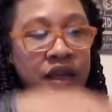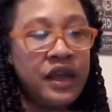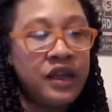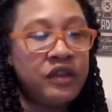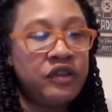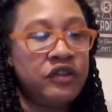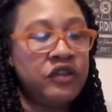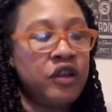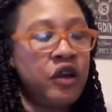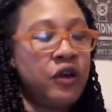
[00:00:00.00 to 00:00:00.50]

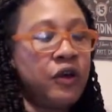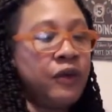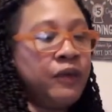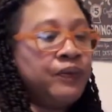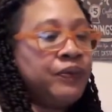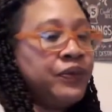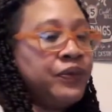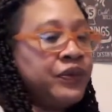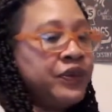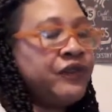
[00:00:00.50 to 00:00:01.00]
So
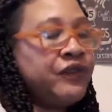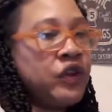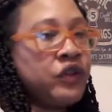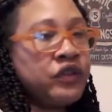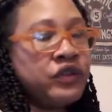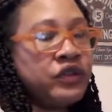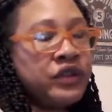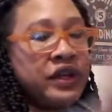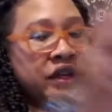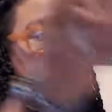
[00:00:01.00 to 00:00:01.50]
the
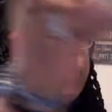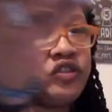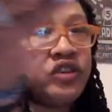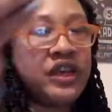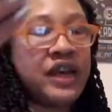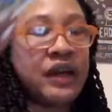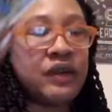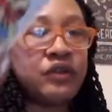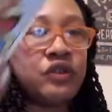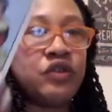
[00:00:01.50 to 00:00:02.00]
first energy
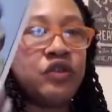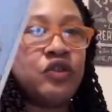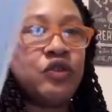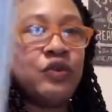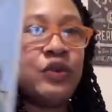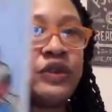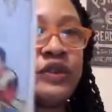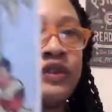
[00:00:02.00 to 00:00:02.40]
out to you is